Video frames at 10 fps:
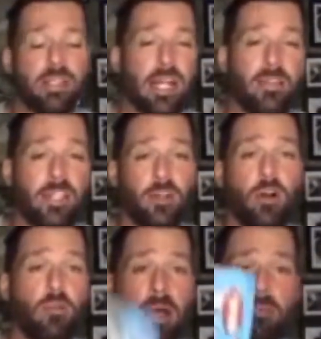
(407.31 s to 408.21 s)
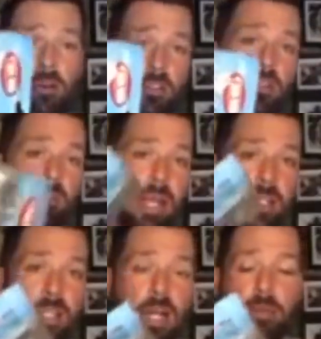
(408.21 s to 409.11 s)
Like these are all my personal
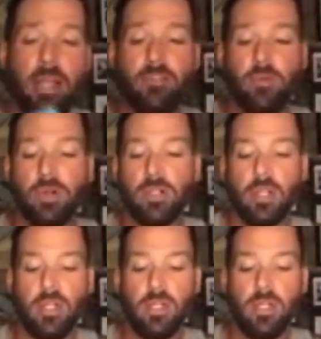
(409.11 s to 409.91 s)
baits that I pay for.